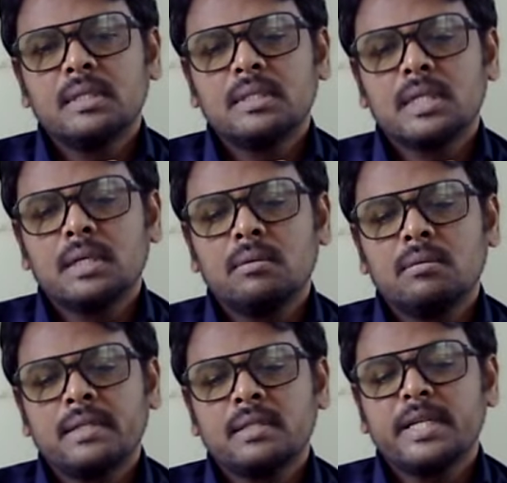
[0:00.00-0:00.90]
So
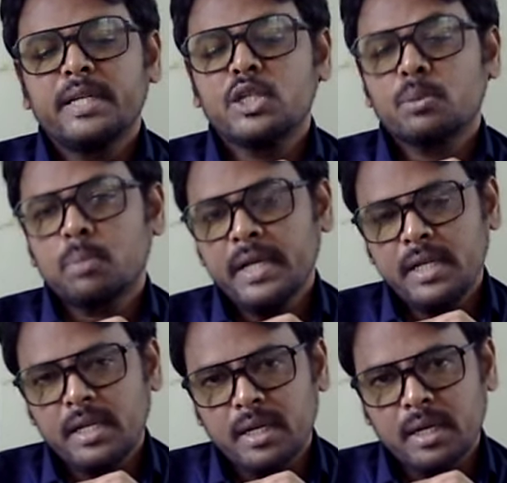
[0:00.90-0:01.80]
rather than
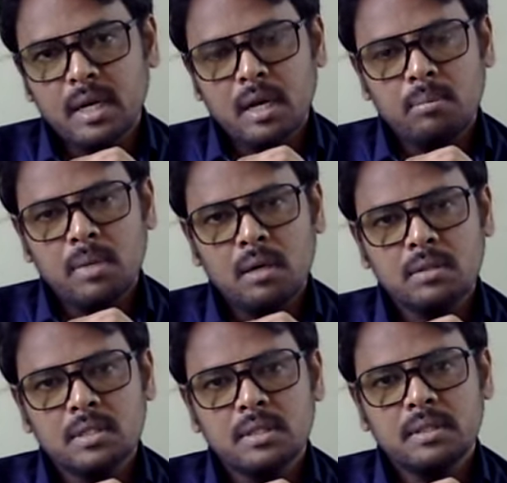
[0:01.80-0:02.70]
explaining
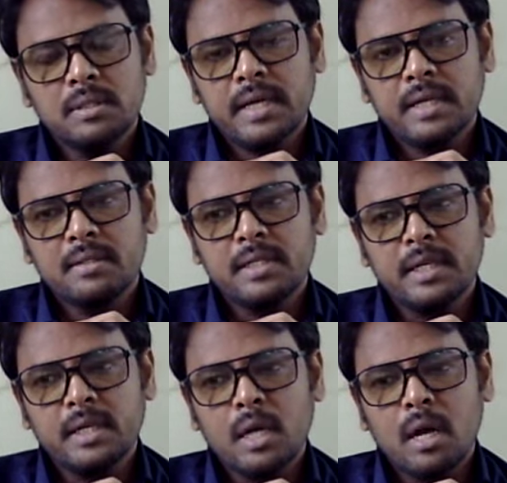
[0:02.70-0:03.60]
about that thing,